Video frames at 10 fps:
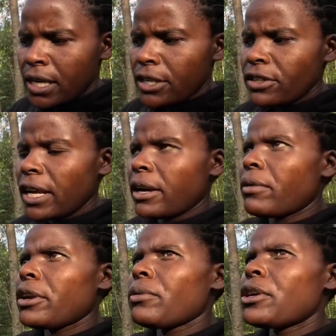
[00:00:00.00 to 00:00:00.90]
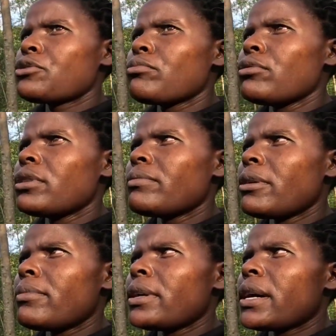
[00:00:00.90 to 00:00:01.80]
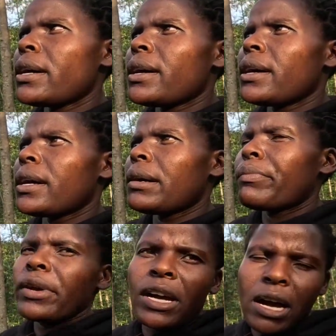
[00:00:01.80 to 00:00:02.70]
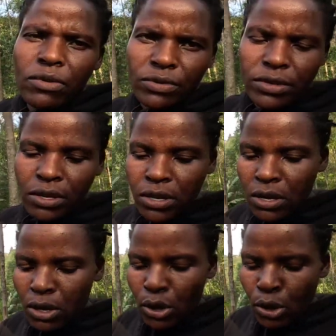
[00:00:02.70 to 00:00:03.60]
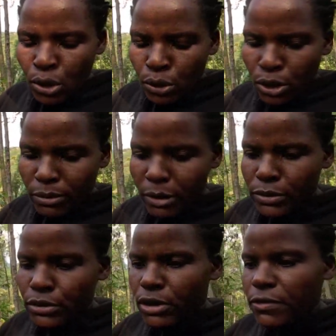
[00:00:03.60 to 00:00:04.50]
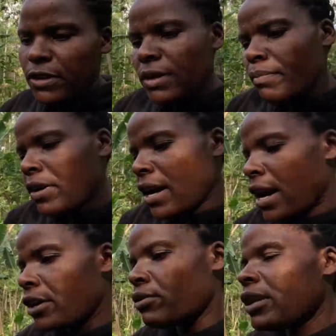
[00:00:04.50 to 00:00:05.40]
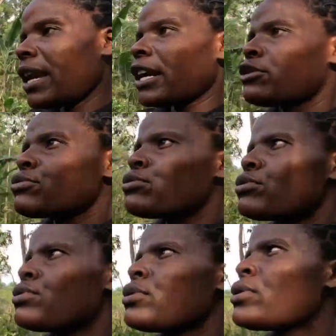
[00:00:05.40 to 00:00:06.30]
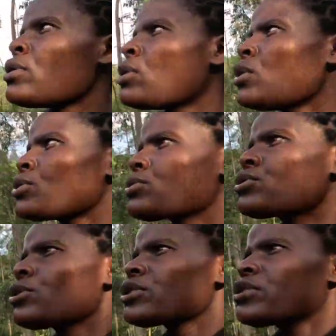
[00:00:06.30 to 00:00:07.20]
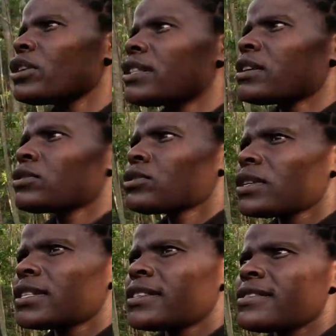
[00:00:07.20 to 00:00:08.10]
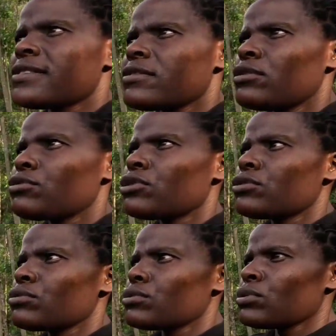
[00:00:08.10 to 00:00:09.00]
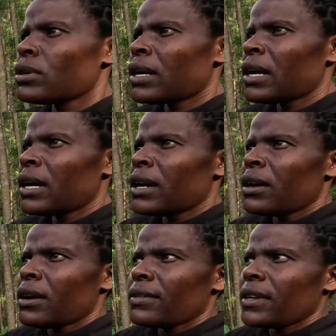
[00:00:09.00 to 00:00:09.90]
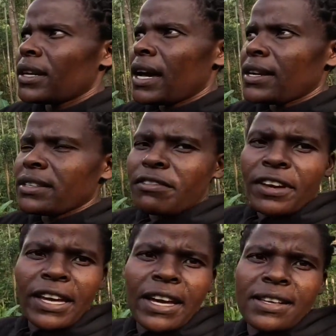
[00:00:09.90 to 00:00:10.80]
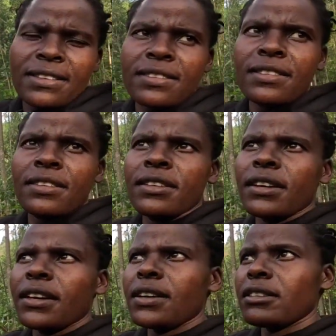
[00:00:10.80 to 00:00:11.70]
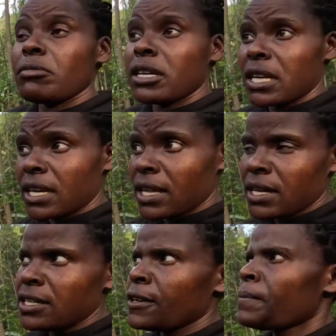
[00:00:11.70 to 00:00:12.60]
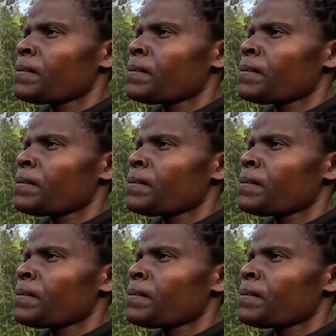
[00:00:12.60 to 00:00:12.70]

It's like when you want to build maybe a brick house, you need maybe to go for the plan. You need like to, to consult the authorities. You need to go to the lands affairs, yeah, something like that.